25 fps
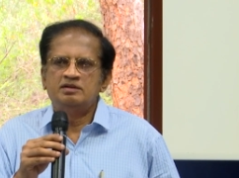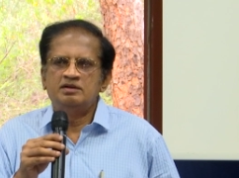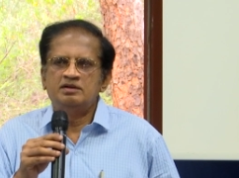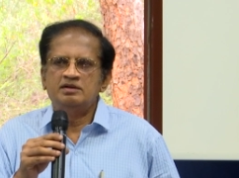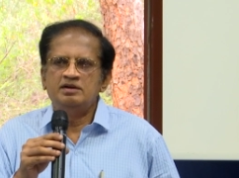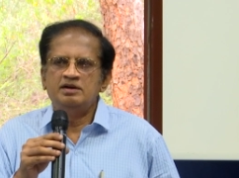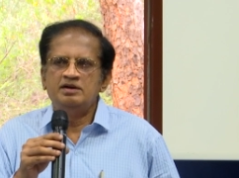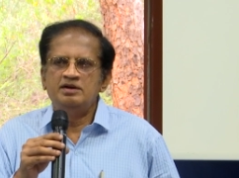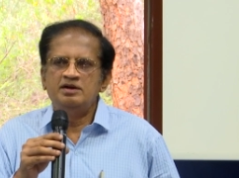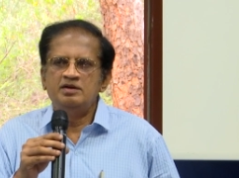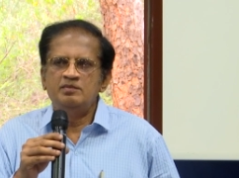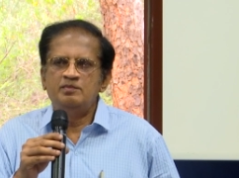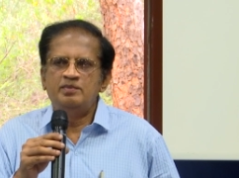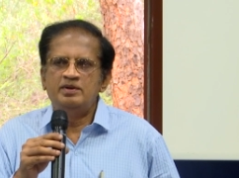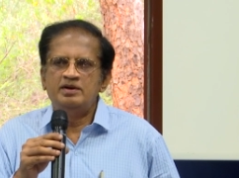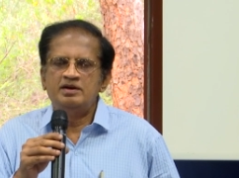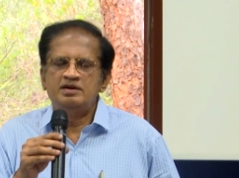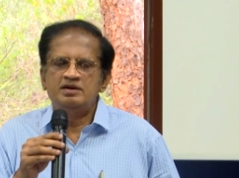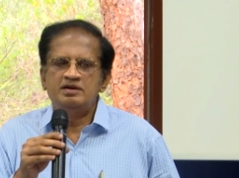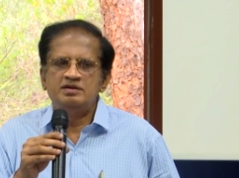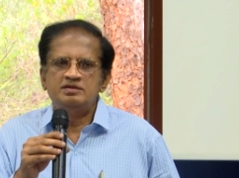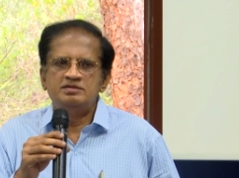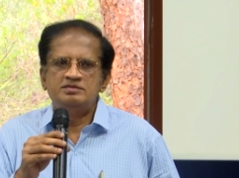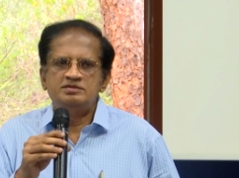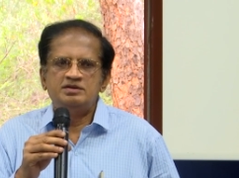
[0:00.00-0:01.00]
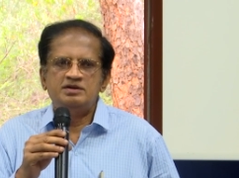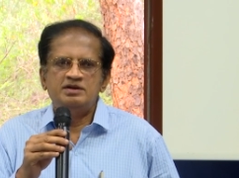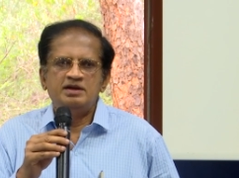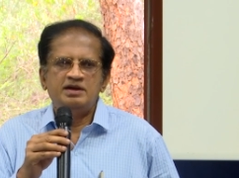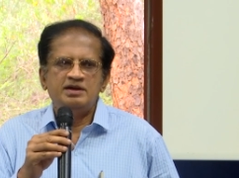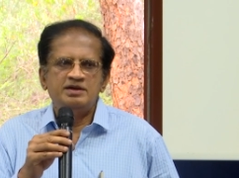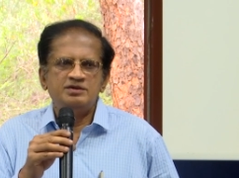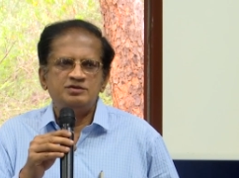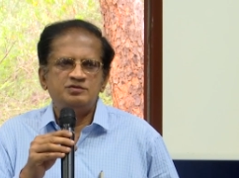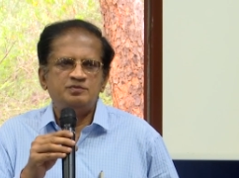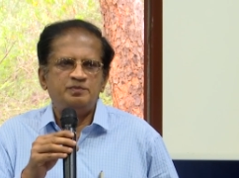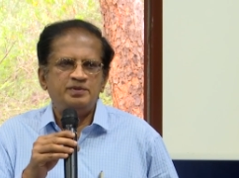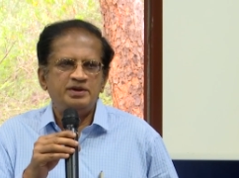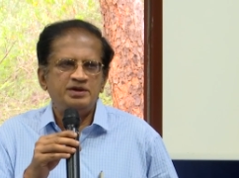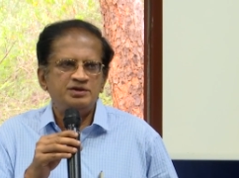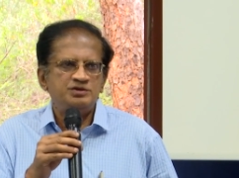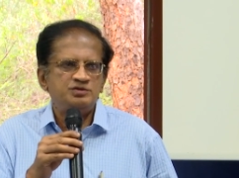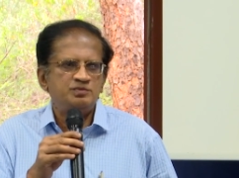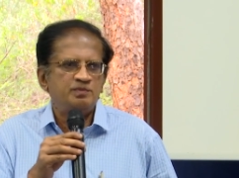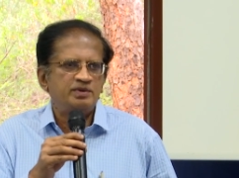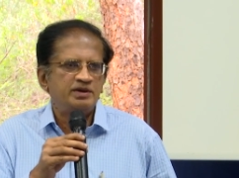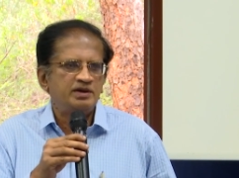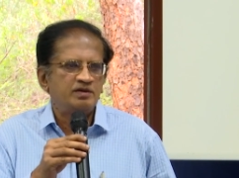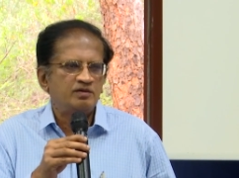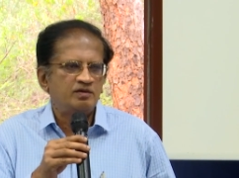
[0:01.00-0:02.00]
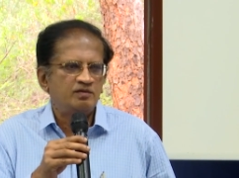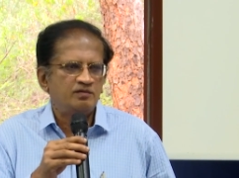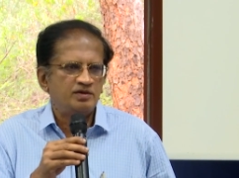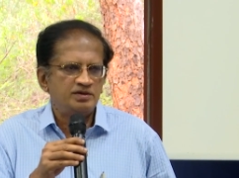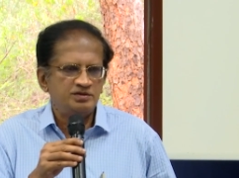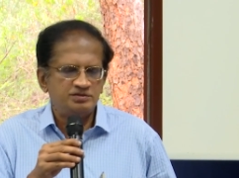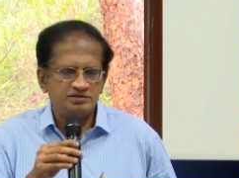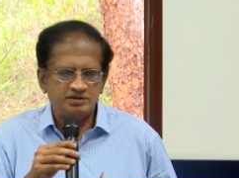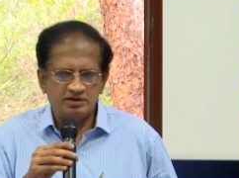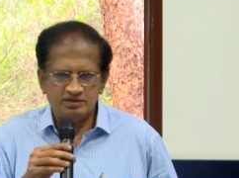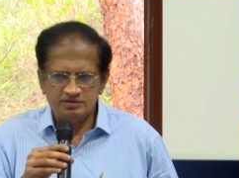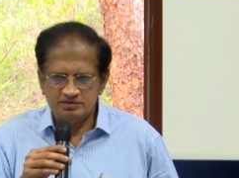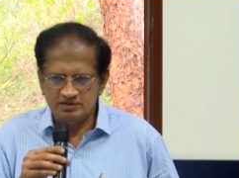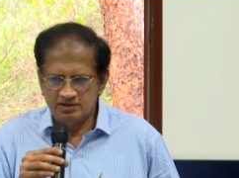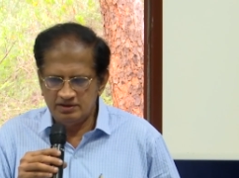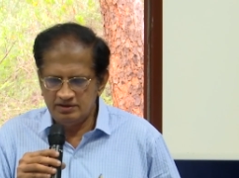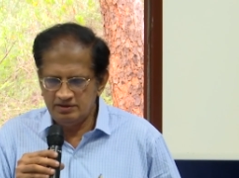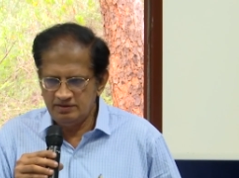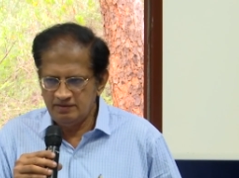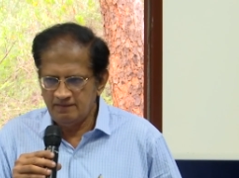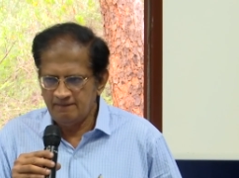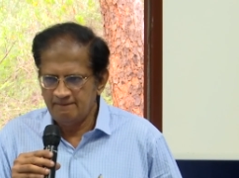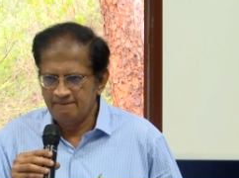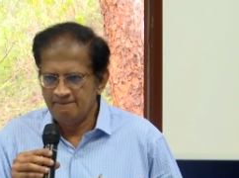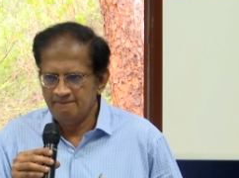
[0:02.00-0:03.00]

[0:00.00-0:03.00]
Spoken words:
Independence Day speech by our Vice Chancellor.